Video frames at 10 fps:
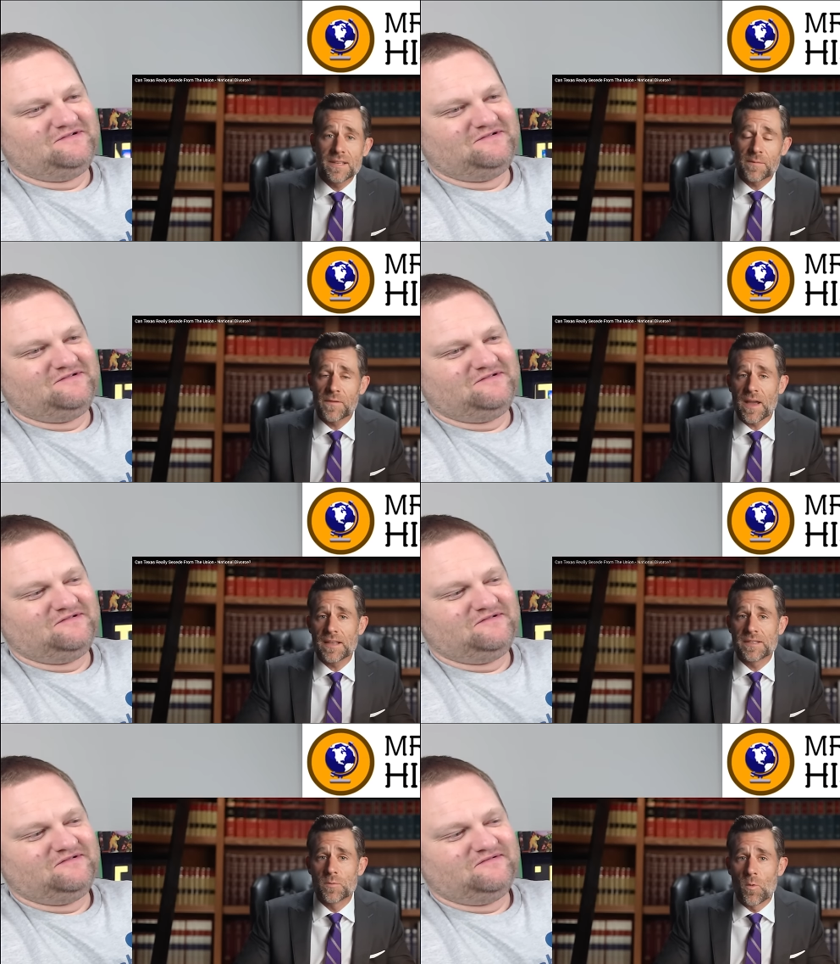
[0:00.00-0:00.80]
Speaker 1: help
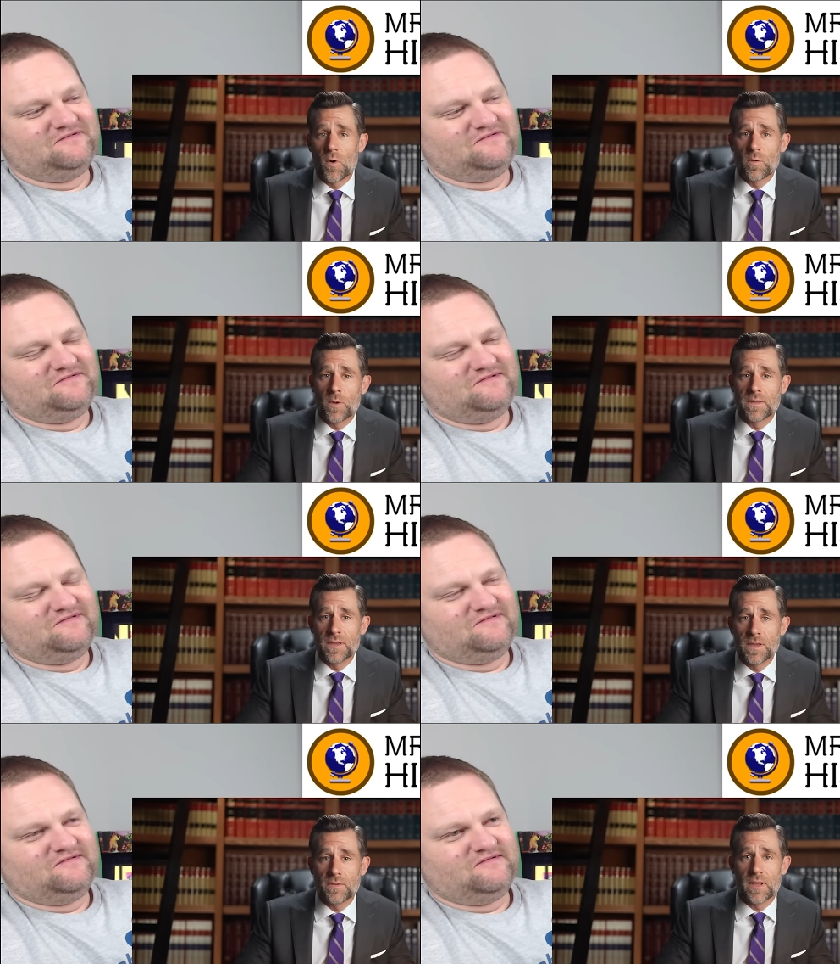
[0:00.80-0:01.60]
finance its war with
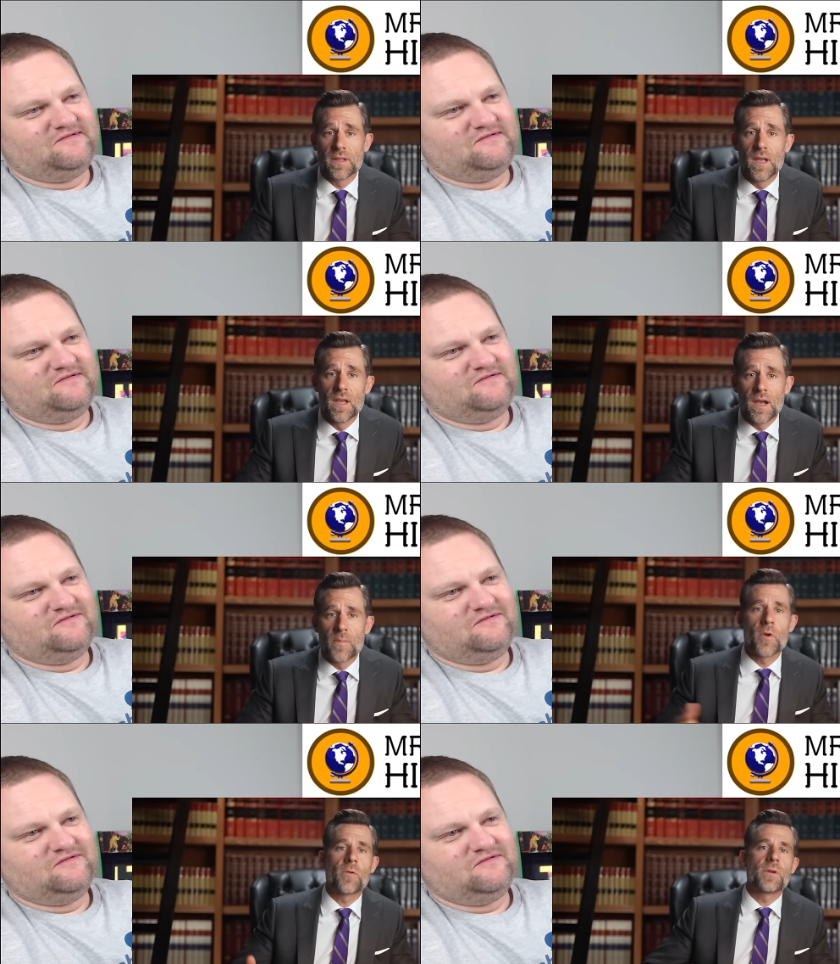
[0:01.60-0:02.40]
the Union.
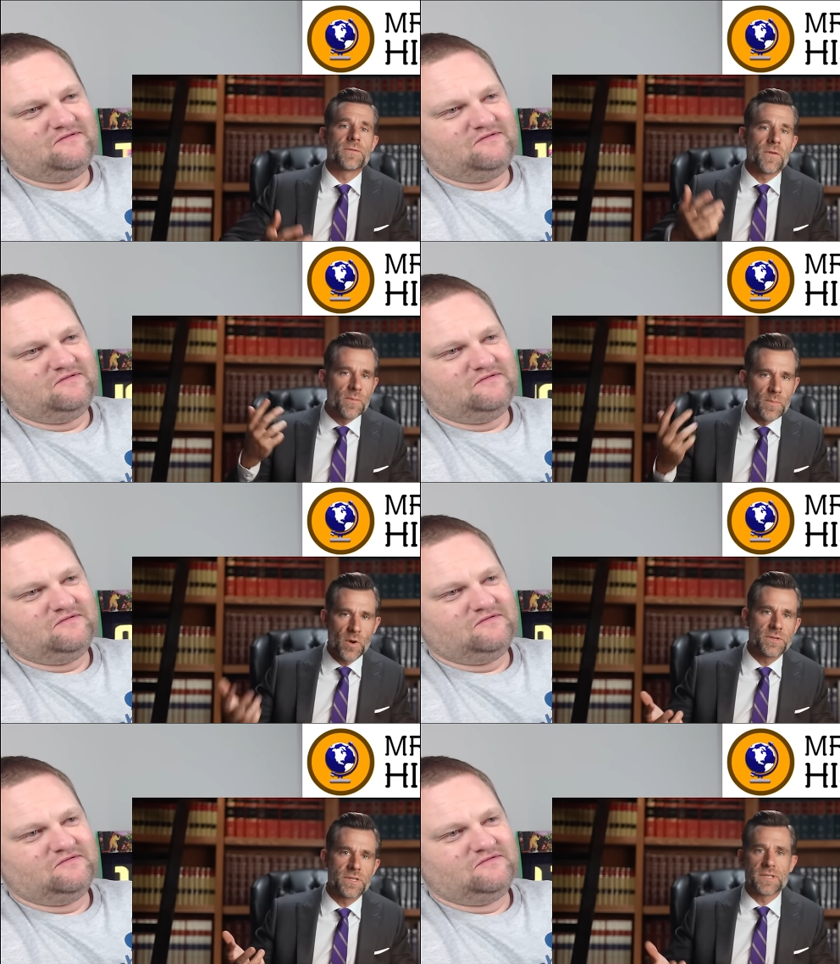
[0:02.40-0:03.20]
A brokerage firm
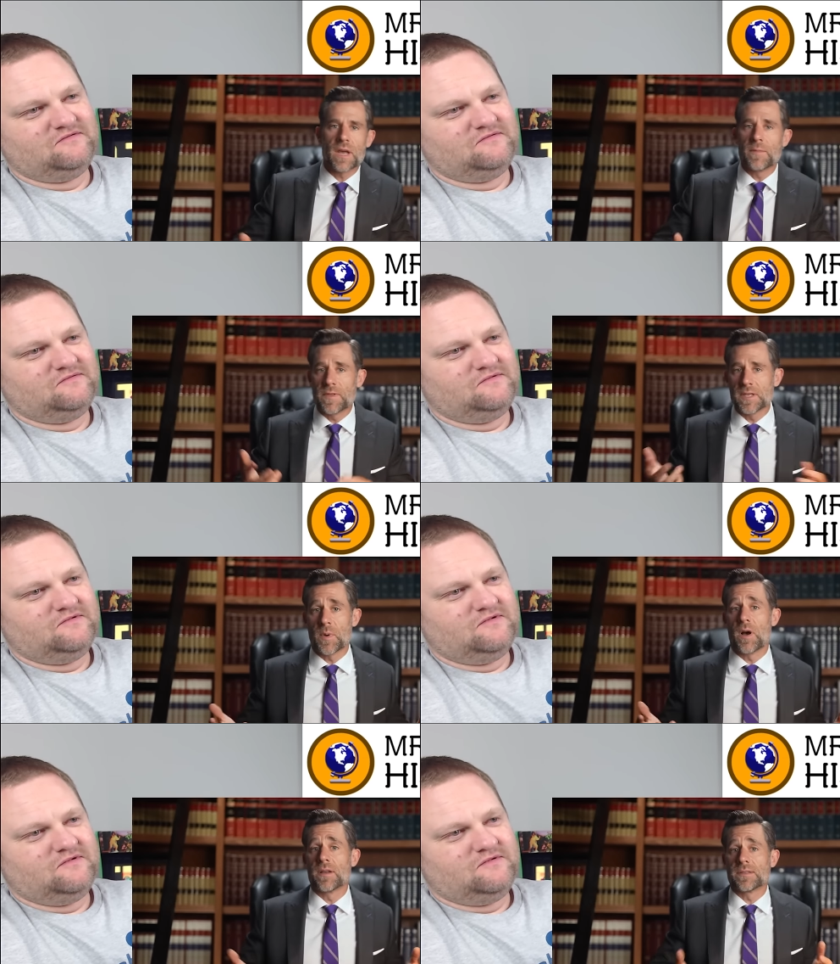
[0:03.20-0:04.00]
purchased some of these
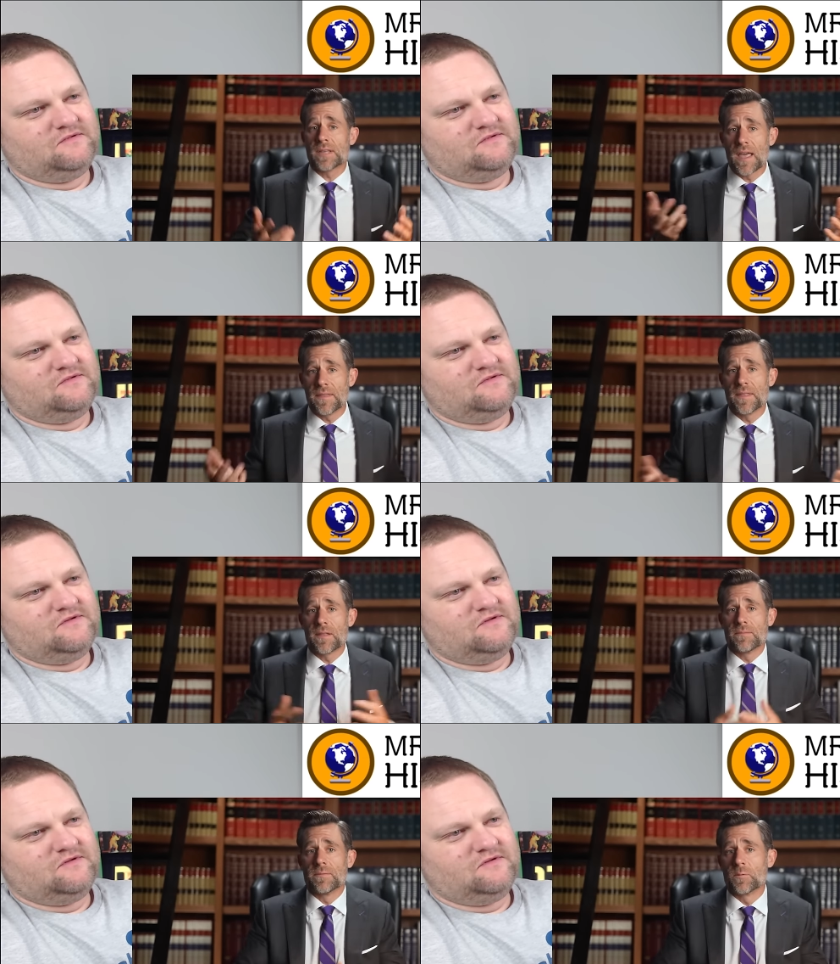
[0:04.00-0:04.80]
bonds and
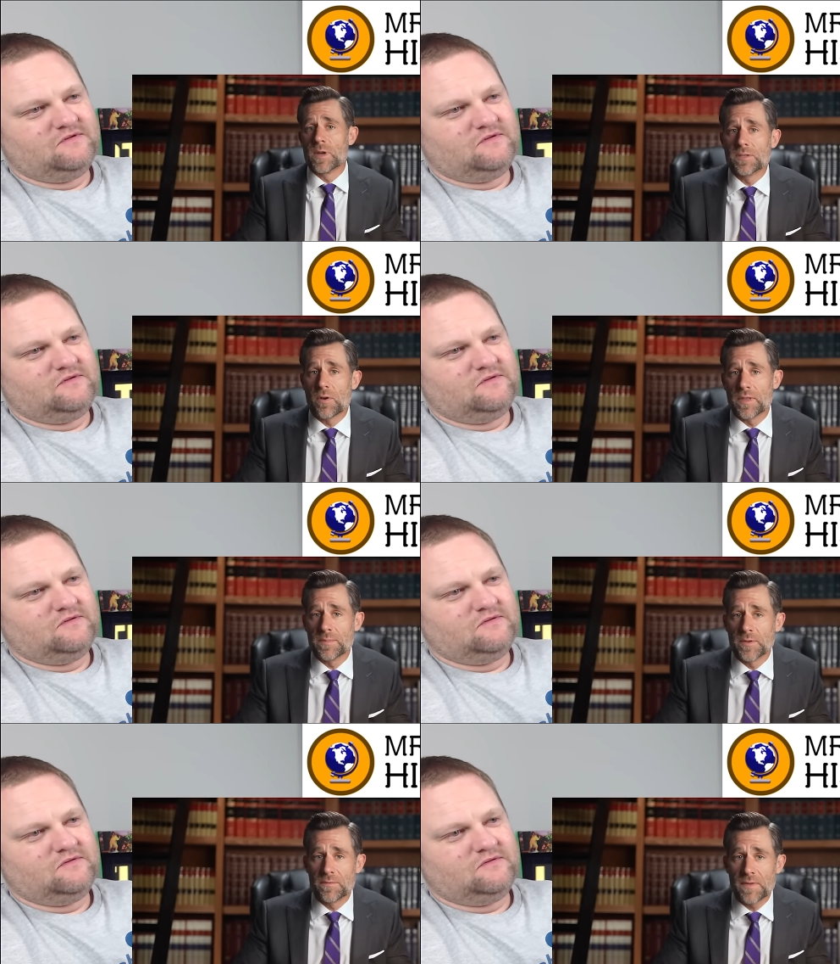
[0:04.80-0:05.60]
then resold them to